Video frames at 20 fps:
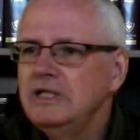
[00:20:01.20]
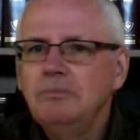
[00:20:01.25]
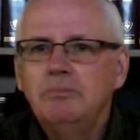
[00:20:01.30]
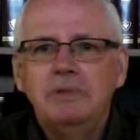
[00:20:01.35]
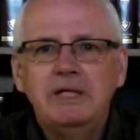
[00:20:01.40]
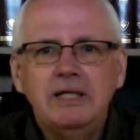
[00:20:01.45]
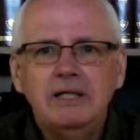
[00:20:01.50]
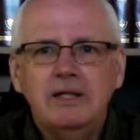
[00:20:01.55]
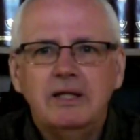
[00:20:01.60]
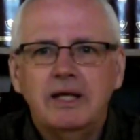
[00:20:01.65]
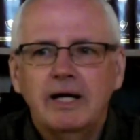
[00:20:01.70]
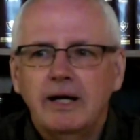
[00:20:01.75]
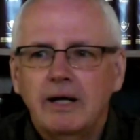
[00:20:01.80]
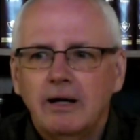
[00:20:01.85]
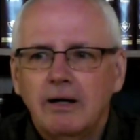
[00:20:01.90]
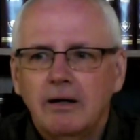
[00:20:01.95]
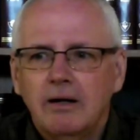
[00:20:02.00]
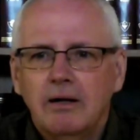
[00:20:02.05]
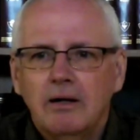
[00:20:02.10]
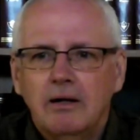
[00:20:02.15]
he mean there?
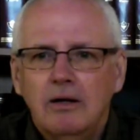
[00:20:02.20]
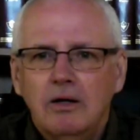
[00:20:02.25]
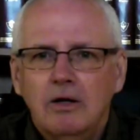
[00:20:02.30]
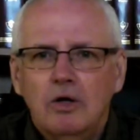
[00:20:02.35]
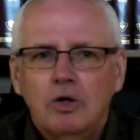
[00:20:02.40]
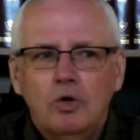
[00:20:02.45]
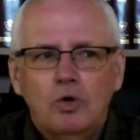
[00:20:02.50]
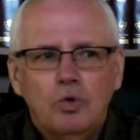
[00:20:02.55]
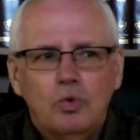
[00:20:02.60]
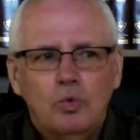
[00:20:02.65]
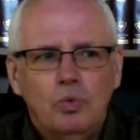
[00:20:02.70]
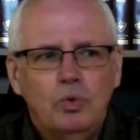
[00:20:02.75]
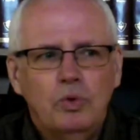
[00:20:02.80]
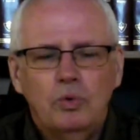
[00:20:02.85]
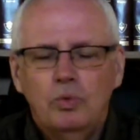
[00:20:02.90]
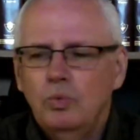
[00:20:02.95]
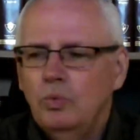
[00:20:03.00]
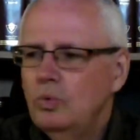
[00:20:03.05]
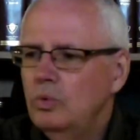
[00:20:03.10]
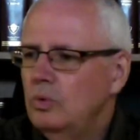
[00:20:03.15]
I
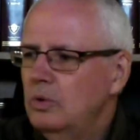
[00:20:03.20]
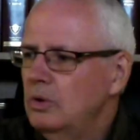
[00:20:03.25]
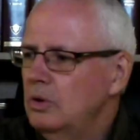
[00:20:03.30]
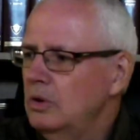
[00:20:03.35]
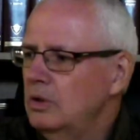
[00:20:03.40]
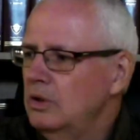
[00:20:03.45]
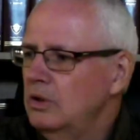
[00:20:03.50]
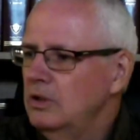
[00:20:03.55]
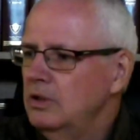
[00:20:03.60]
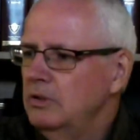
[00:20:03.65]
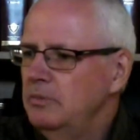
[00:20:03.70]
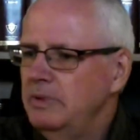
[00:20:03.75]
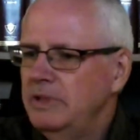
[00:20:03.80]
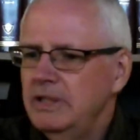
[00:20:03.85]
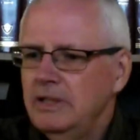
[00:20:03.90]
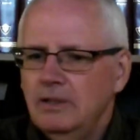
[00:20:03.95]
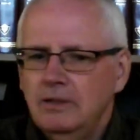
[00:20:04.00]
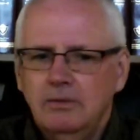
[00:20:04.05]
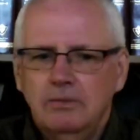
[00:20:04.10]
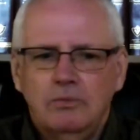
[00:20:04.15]

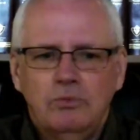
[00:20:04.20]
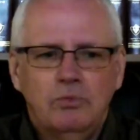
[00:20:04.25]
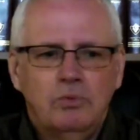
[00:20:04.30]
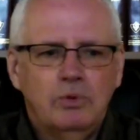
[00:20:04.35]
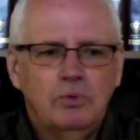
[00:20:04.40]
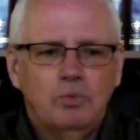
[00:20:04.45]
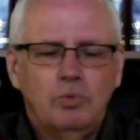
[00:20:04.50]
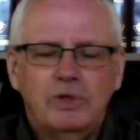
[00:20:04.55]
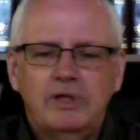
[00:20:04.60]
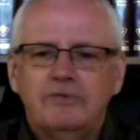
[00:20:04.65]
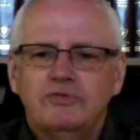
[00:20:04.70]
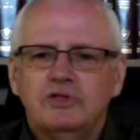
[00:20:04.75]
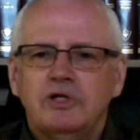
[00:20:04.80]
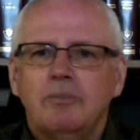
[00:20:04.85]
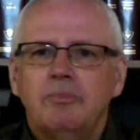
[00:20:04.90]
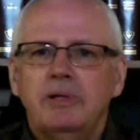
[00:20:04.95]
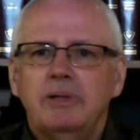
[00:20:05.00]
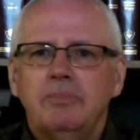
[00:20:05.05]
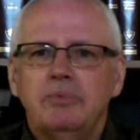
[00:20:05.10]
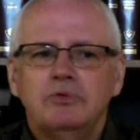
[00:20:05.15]
mean, what, if
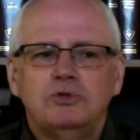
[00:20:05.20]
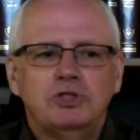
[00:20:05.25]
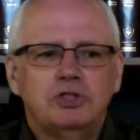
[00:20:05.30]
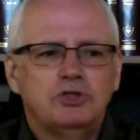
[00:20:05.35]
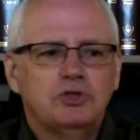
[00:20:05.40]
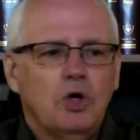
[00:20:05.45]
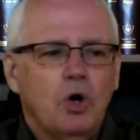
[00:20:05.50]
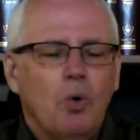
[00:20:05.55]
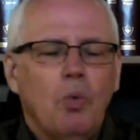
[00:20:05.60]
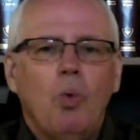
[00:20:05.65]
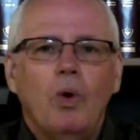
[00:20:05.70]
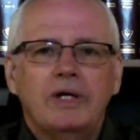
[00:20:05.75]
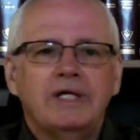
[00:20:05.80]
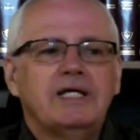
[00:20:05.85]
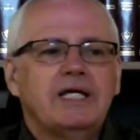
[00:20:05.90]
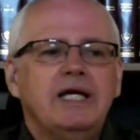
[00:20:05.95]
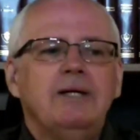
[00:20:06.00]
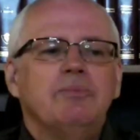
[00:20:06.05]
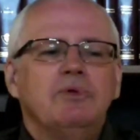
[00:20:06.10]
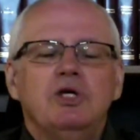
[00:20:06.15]
some people just want
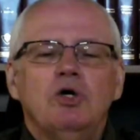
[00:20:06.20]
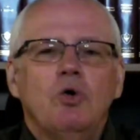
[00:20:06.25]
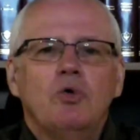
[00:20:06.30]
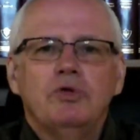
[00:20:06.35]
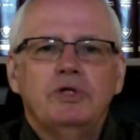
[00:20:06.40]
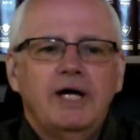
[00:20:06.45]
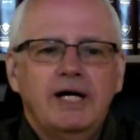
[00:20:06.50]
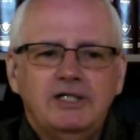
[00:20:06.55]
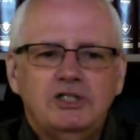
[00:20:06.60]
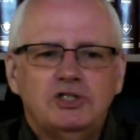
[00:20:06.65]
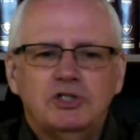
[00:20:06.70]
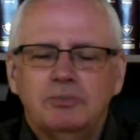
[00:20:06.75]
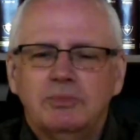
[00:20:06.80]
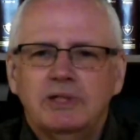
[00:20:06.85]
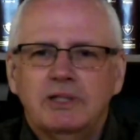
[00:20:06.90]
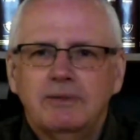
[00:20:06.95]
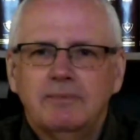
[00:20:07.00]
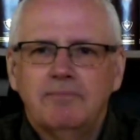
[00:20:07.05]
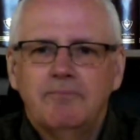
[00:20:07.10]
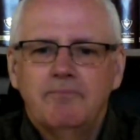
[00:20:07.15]
to keep the Old
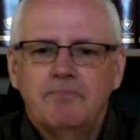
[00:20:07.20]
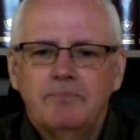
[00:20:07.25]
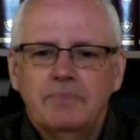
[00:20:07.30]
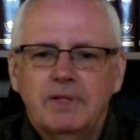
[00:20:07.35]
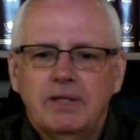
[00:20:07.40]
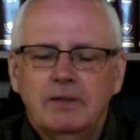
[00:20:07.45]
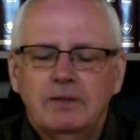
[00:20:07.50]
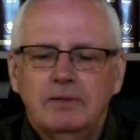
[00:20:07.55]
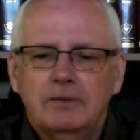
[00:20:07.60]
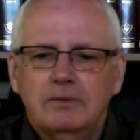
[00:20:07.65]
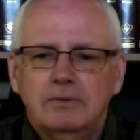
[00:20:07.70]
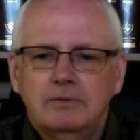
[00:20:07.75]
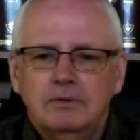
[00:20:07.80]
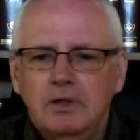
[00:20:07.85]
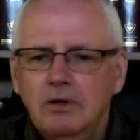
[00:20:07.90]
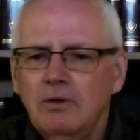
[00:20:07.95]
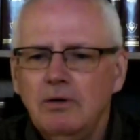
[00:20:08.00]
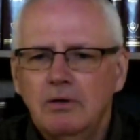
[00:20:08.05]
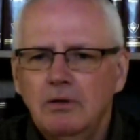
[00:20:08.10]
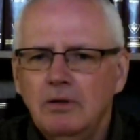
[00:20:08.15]
Testament?
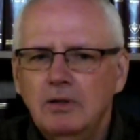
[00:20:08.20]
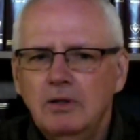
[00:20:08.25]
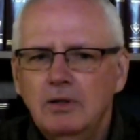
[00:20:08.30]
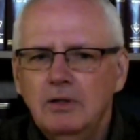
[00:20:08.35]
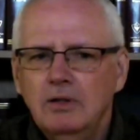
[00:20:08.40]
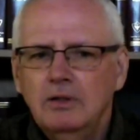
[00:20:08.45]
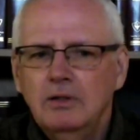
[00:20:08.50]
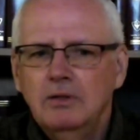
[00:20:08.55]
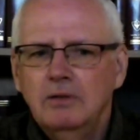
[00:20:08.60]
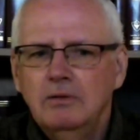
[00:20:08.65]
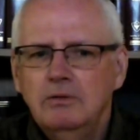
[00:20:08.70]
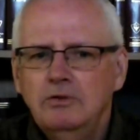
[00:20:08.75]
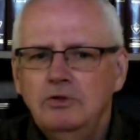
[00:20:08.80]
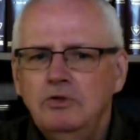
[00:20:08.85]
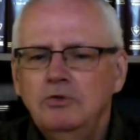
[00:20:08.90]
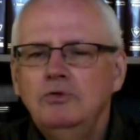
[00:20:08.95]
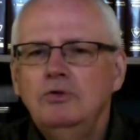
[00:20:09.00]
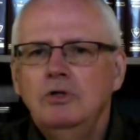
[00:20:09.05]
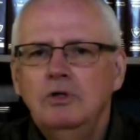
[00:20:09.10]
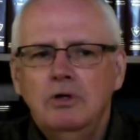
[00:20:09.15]
No.
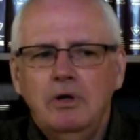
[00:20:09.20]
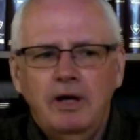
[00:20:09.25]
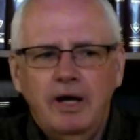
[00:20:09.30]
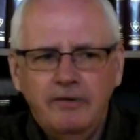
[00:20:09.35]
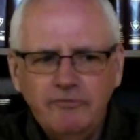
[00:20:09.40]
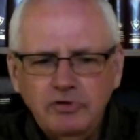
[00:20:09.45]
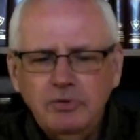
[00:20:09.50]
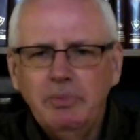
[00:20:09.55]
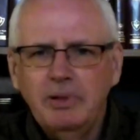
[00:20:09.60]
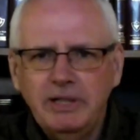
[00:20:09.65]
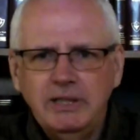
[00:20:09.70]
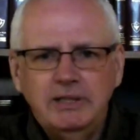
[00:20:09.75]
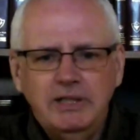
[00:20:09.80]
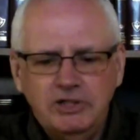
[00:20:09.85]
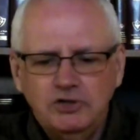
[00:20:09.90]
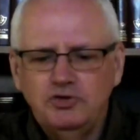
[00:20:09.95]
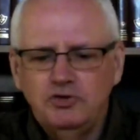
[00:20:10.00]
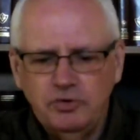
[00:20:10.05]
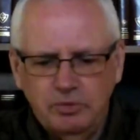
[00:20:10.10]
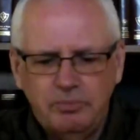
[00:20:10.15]
You, everybody
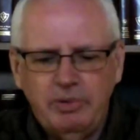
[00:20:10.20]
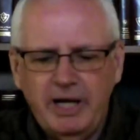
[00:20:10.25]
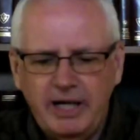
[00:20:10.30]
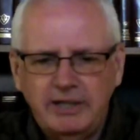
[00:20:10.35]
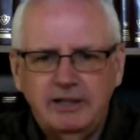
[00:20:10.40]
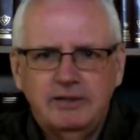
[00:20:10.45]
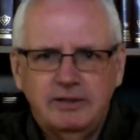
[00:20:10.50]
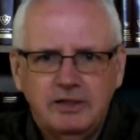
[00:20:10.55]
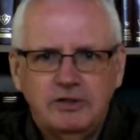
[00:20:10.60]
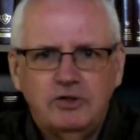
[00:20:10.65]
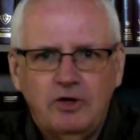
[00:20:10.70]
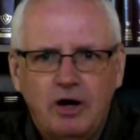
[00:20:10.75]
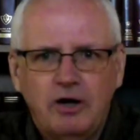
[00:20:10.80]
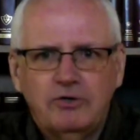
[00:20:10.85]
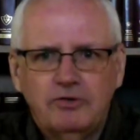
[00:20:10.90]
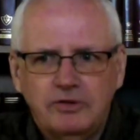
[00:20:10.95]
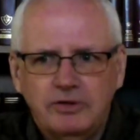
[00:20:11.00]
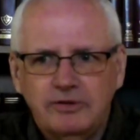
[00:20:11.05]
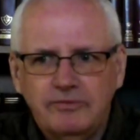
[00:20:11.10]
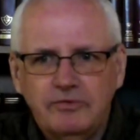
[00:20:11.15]
needs to abide in the
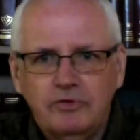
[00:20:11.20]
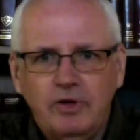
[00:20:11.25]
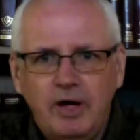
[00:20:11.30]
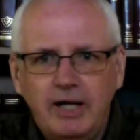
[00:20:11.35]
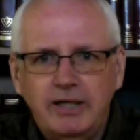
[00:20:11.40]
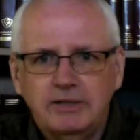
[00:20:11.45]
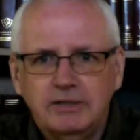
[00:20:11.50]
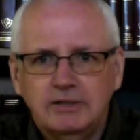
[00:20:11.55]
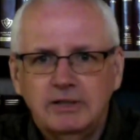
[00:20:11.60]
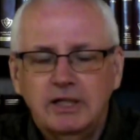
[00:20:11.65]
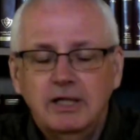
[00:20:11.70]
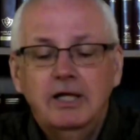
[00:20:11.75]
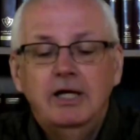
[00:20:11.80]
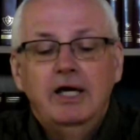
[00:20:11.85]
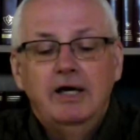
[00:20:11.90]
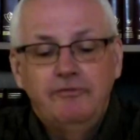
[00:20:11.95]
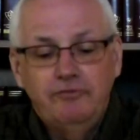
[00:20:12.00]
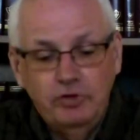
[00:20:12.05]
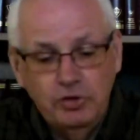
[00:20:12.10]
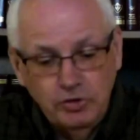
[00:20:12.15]
doctrine of Christ.
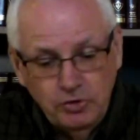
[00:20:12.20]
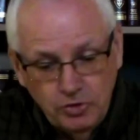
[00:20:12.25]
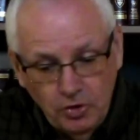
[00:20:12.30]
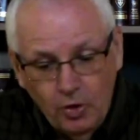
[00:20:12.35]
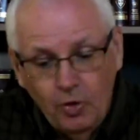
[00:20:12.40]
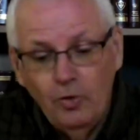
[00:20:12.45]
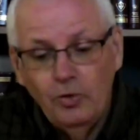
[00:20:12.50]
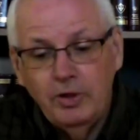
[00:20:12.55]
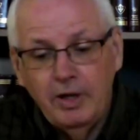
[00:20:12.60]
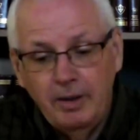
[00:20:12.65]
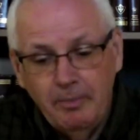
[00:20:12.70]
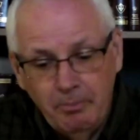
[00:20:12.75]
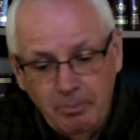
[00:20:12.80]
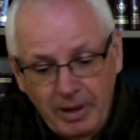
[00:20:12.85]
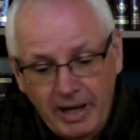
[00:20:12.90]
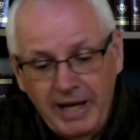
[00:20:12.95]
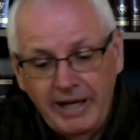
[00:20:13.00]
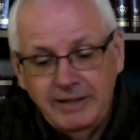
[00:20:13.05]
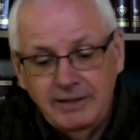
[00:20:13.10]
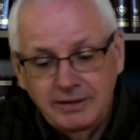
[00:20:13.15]
If you don't
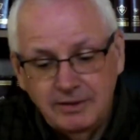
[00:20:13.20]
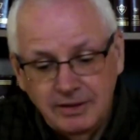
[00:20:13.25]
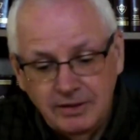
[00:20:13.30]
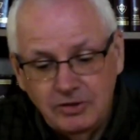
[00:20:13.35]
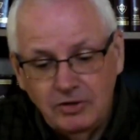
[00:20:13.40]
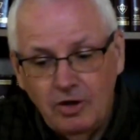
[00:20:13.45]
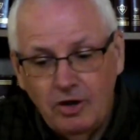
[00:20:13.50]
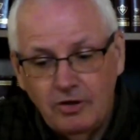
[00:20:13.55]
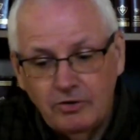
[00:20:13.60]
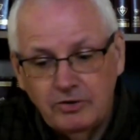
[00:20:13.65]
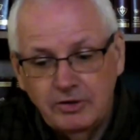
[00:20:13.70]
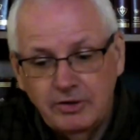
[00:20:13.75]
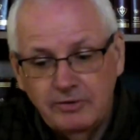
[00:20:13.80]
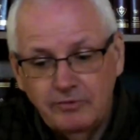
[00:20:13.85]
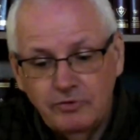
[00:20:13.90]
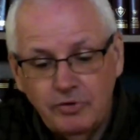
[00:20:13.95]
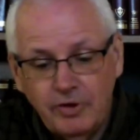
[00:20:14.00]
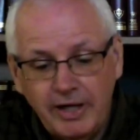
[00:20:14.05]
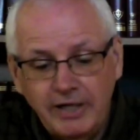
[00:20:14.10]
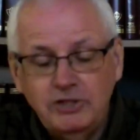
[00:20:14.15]
abide in the doctrine
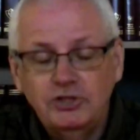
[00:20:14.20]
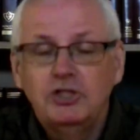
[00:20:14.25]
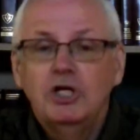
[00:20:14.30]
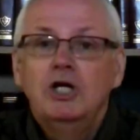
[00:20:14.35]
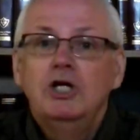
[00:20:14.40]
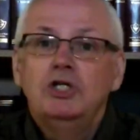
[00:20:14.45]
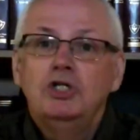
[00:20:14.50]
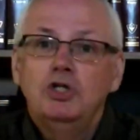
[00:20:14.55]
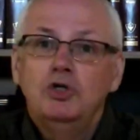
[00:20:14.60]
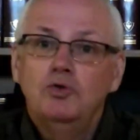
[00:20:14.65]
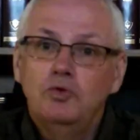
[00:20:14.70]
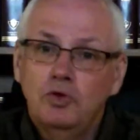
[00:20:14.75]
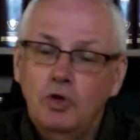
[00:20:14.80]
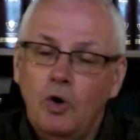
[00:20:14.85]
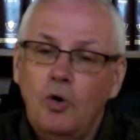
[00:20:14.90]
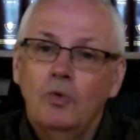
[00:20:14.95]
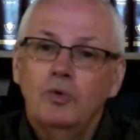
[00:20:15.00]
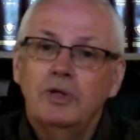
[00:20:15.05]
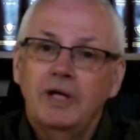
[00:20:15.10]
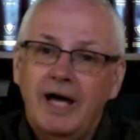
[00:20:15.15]
of Christ, you
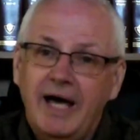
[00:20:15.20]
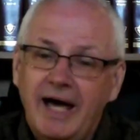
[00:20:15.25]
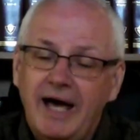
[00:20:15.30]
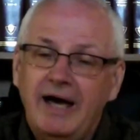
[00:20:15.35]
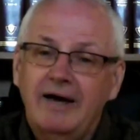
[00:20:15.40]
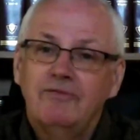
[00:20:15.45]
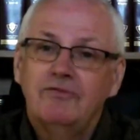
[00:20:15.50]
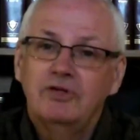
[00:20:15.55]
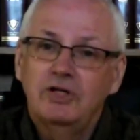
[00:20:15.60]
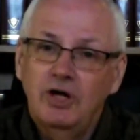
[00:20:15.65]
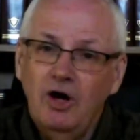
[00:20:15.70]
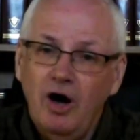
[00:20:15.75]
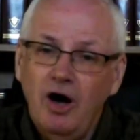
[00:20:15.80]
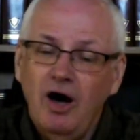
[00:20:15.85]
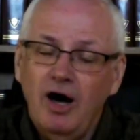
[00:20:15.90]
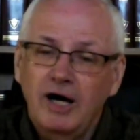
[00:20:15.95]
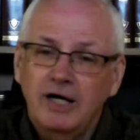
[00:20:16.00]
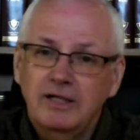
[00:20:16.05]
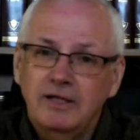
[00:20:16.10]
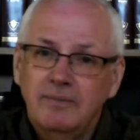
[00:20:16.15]
don't have
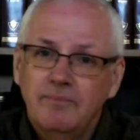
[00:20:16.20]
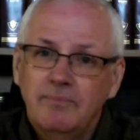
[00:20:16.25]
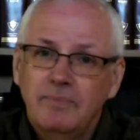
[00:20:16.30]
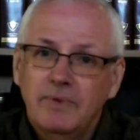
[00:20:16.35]
God.